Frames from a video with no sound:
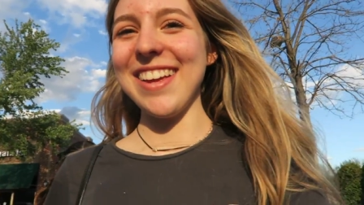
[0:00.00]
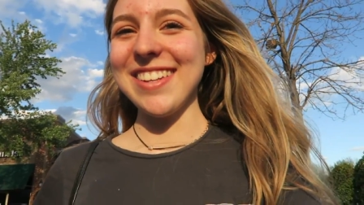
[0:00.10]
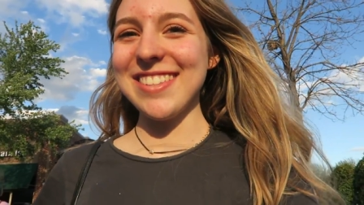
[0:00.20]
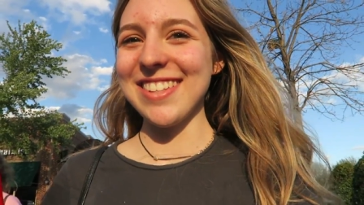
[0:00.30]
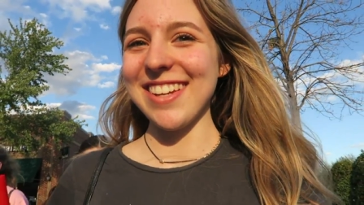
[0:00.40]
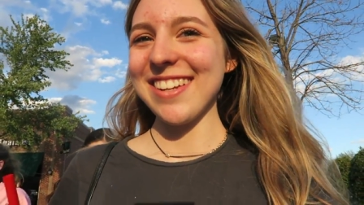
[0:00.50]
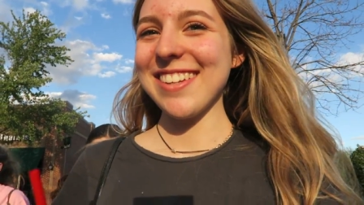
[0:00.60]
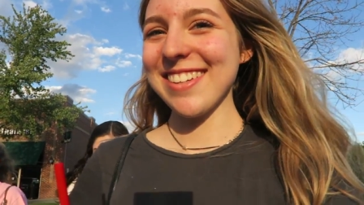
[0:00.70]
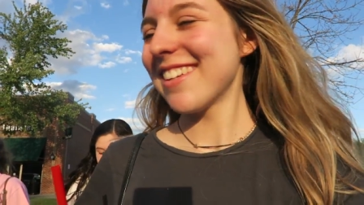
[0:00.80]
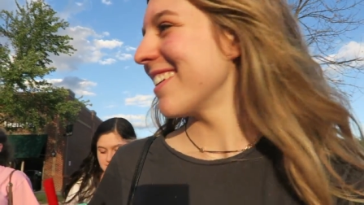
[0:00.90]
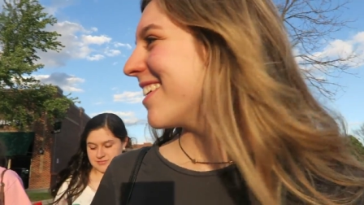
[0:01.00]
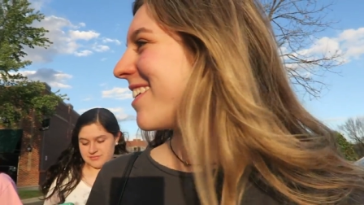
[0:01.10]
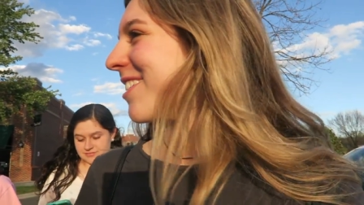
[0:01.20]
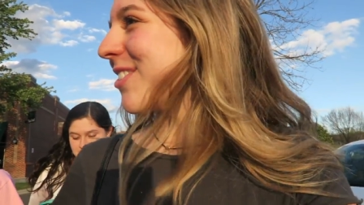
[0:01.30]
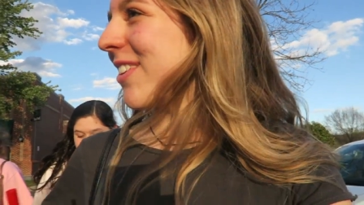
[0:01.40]
is... Oh God,
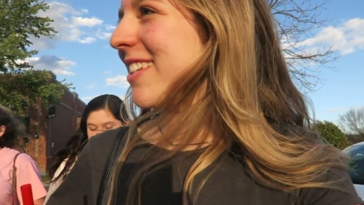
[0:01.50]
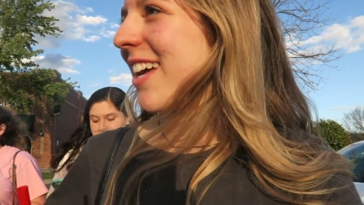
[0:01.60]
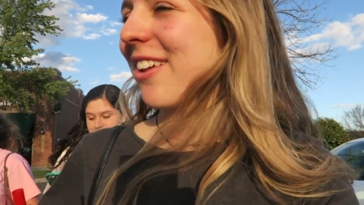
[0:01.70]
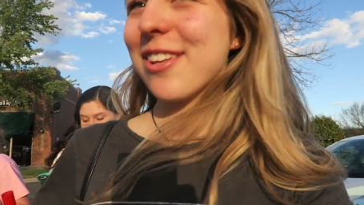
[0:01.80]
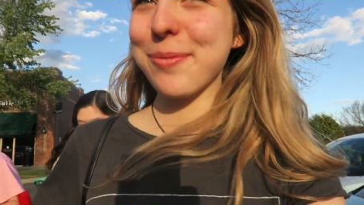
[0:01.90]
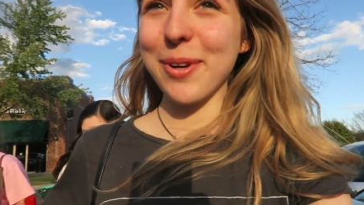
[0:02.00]
do you want to tell them